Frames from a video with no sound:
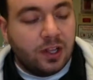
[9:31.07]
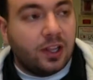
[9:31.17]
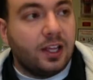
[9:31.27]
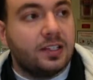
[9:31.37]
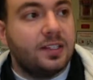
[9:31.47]

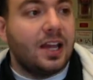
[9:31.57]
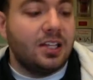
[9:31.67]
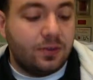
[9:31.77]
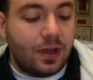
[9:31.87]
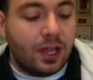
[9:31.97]
like
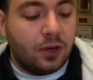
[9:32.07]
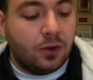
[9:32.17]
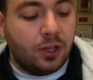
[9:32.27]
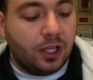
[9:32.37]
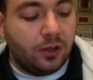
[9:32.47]
satisfying,
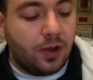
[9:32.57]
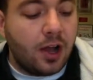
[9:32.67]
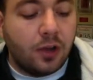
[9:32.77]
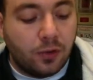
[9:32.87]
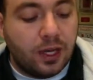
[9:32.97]
or like they're
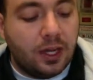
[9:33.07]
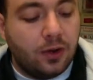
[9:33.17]
hungry,